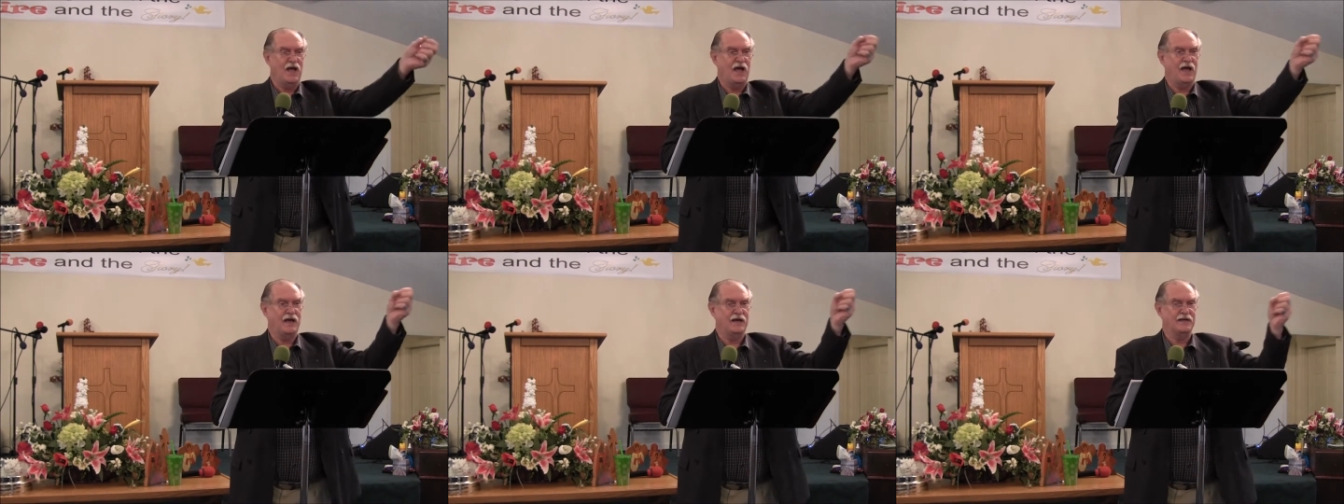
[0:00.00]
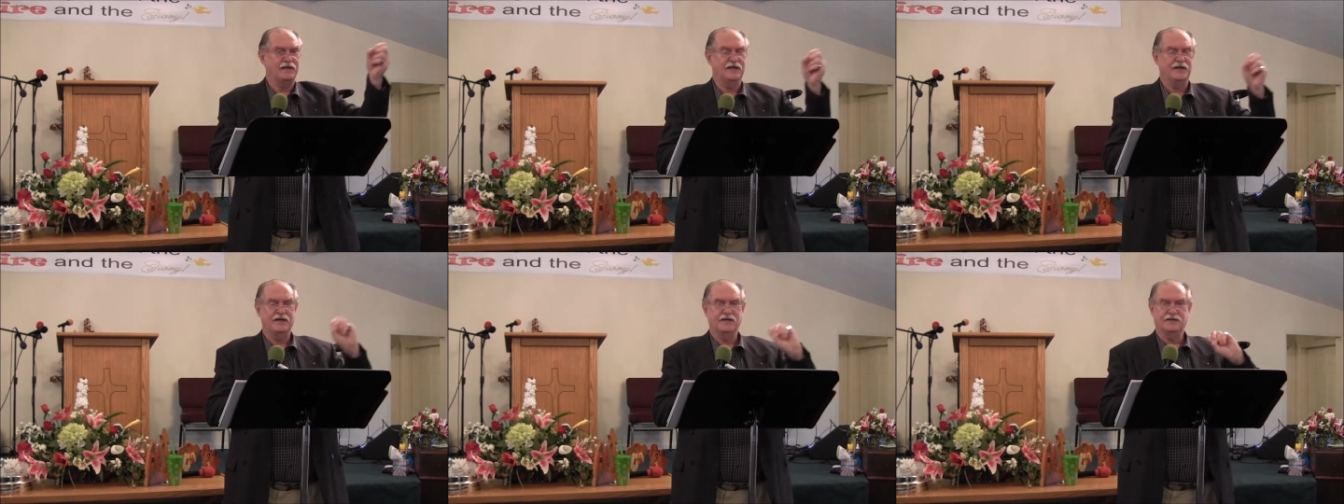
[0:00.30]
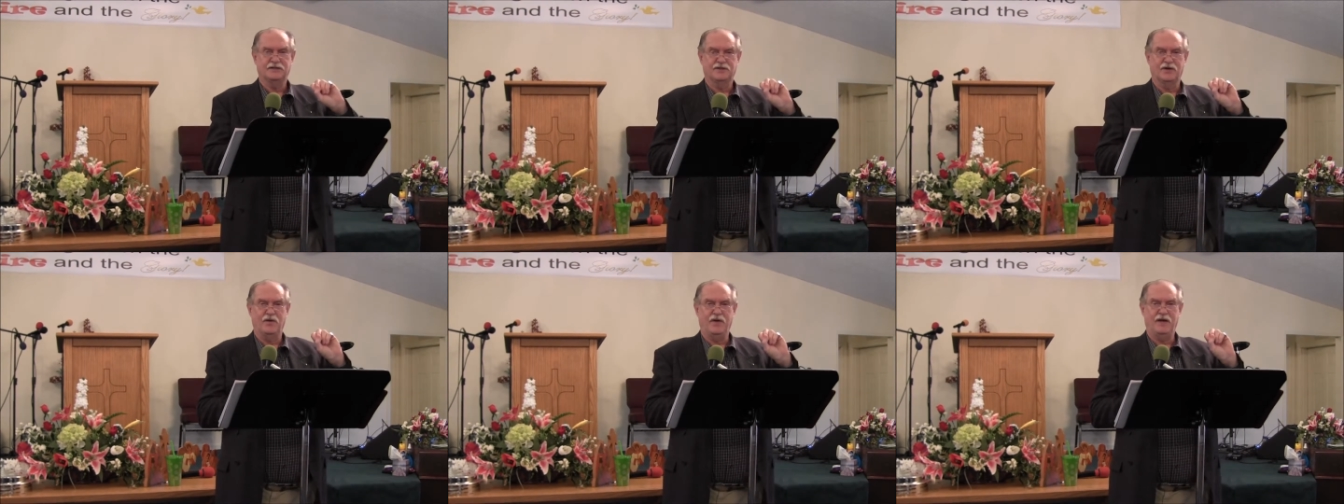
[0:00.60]
and
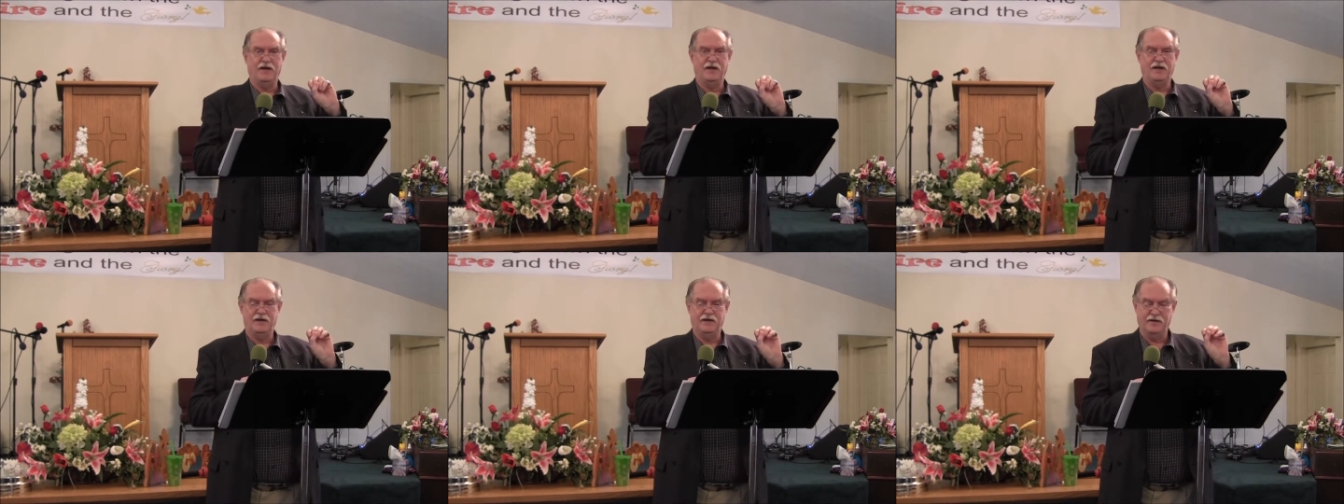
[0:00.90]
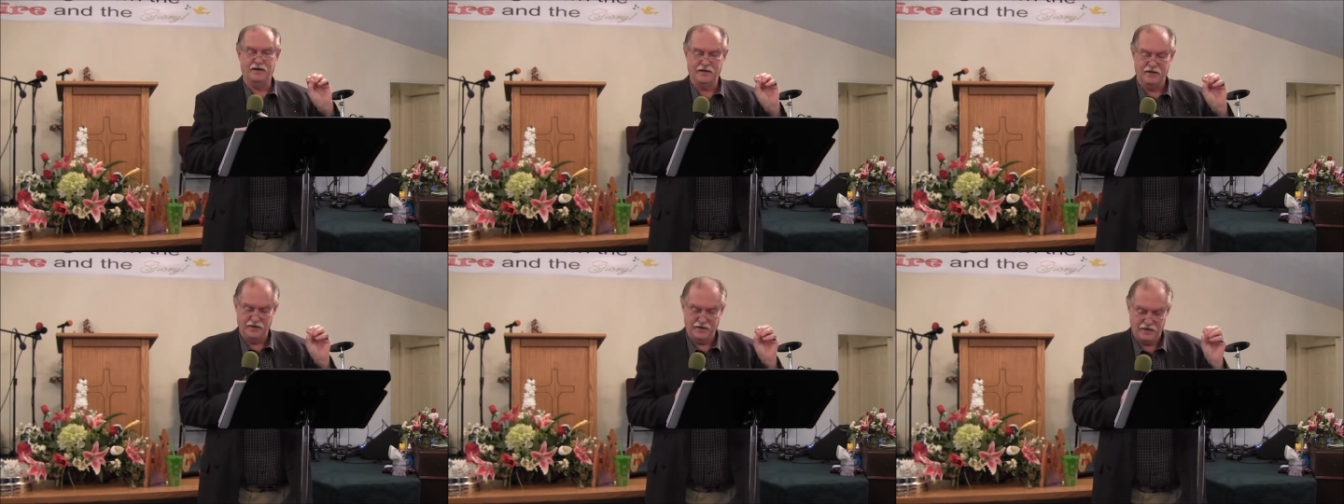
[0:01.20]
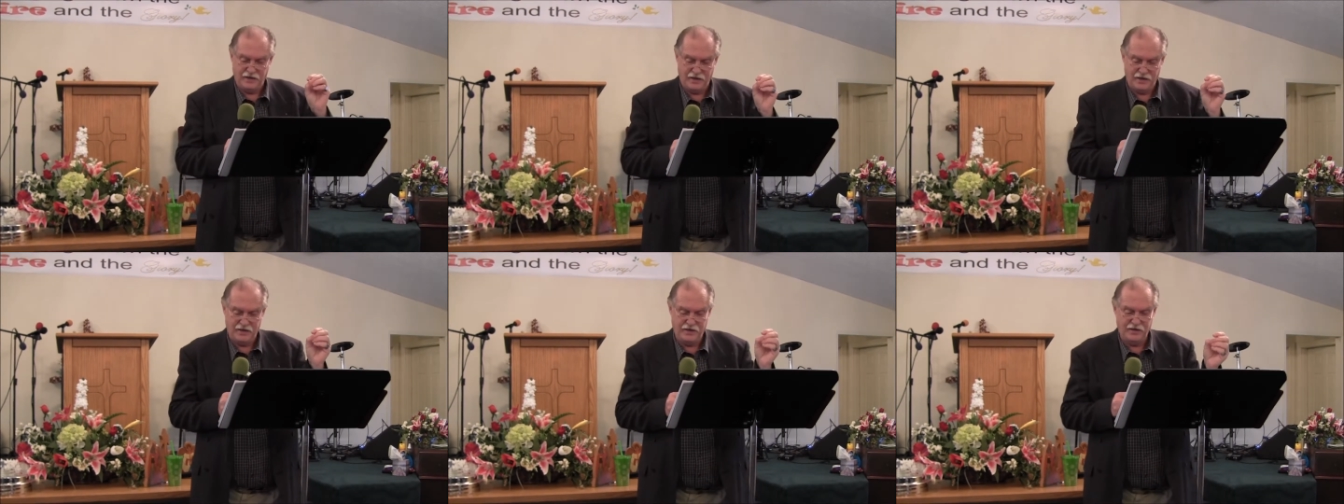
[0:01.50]
so he had
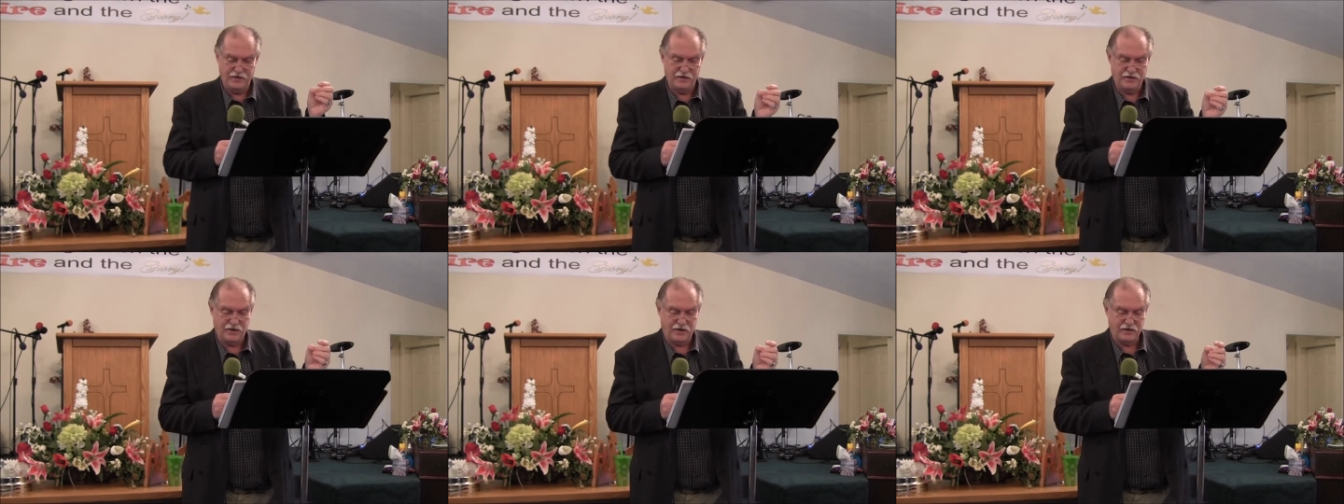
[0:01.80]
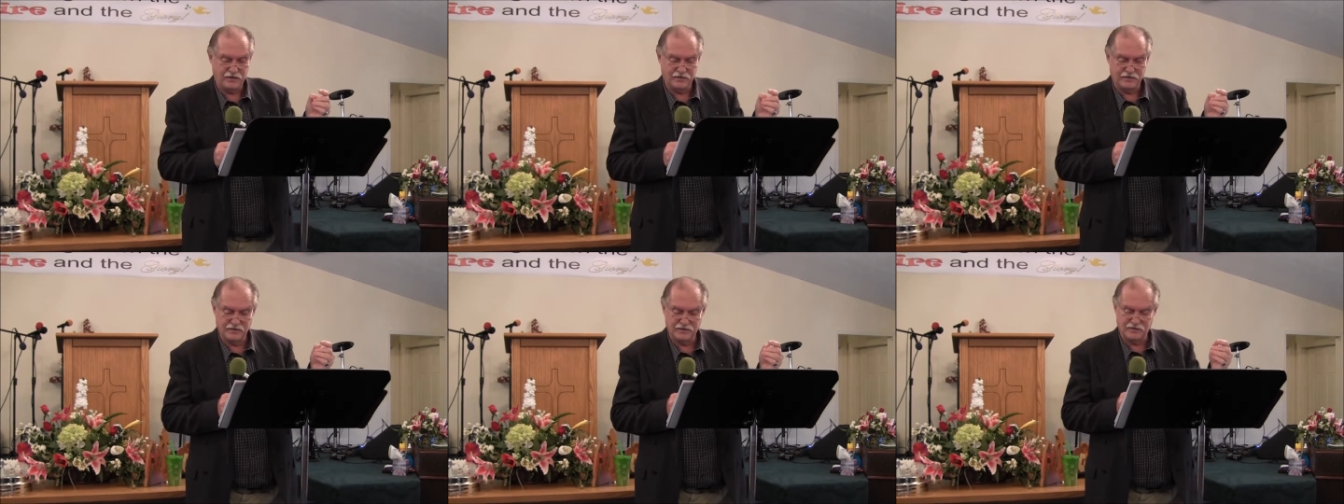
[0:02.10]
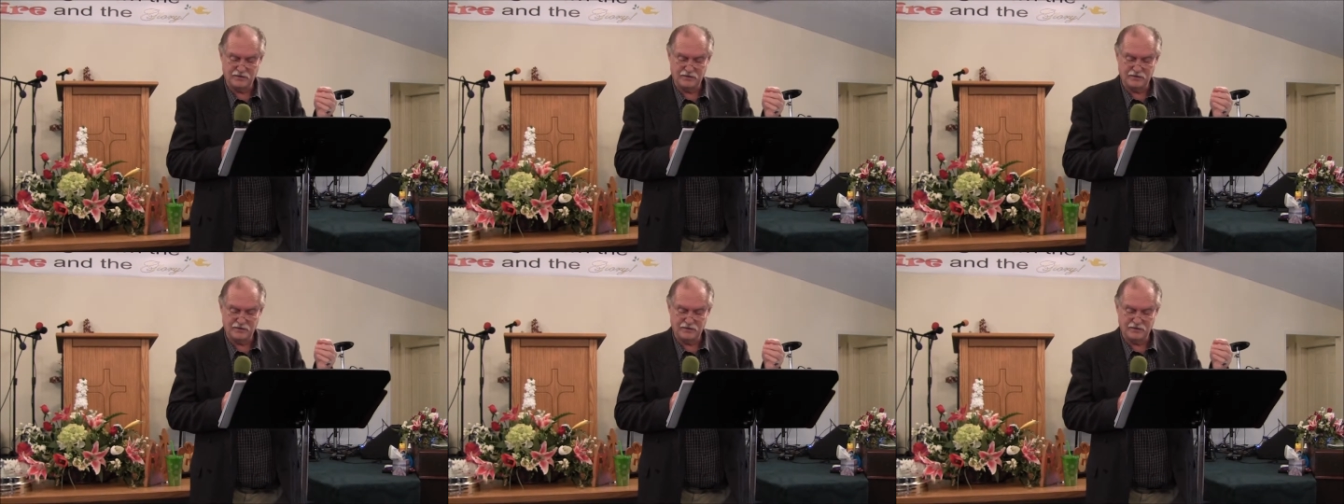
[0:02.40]
he had uh,